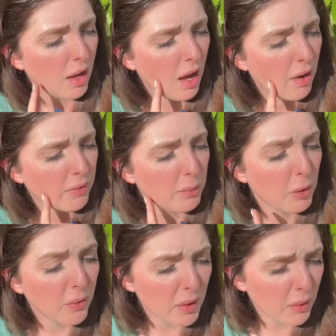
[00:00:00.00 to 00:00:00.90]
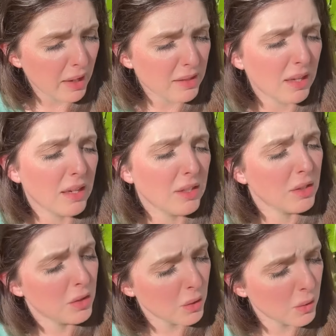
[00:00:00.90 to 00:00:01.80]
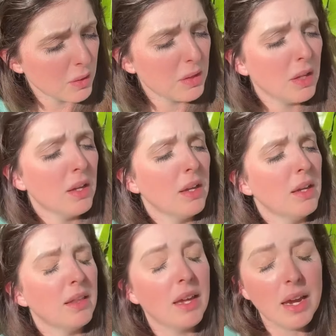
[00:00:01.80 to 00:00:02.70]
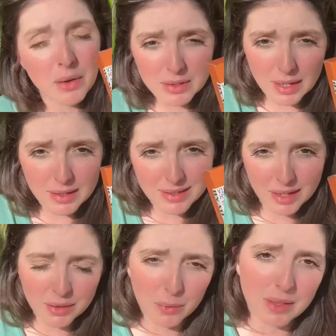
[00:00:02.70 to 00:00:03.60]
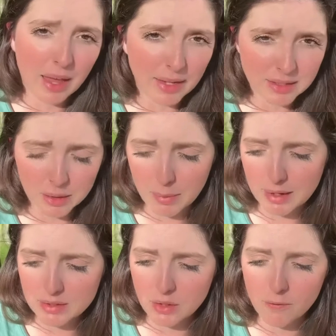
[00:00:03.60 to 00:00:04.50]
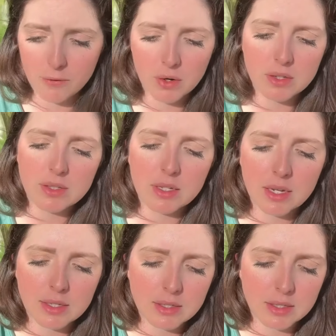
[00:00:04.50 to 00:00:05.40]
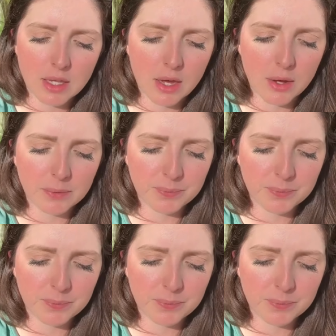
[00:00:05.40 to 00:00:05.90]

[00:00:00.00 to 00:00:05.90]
from UV rays, and it soothes the irritated skin with niacinamide. So first is the